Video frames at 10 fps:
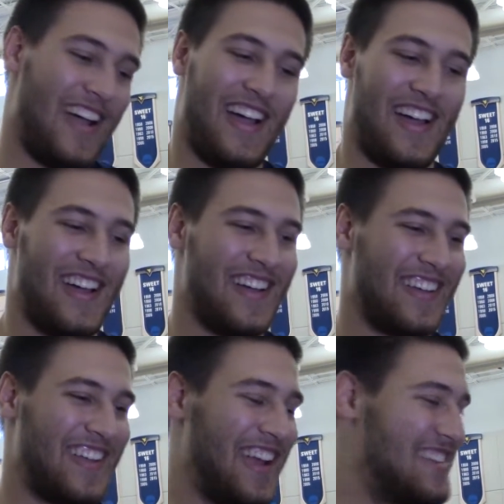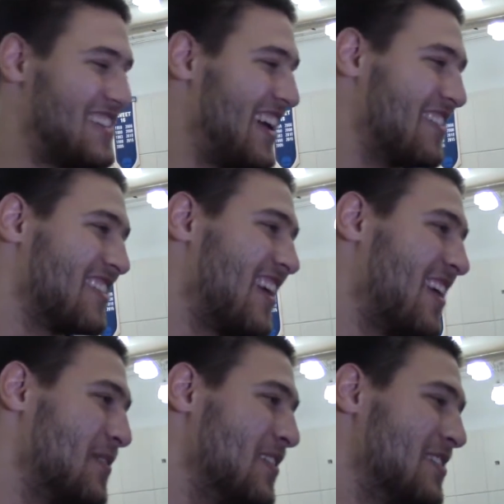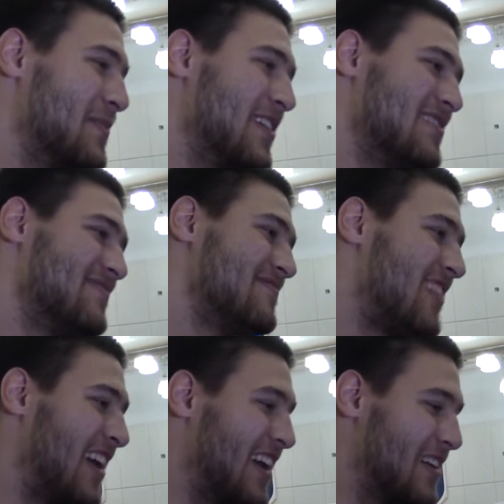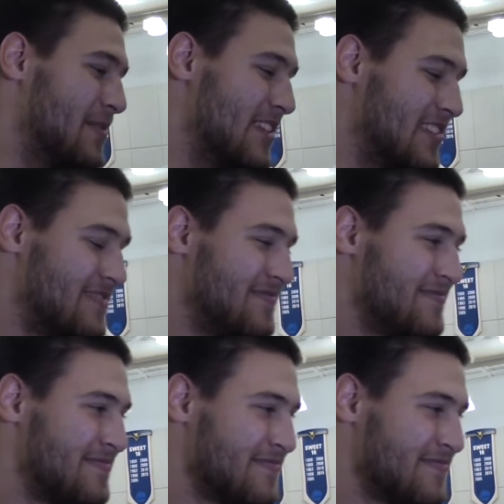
I can't say I ever thought I would, but I am. So.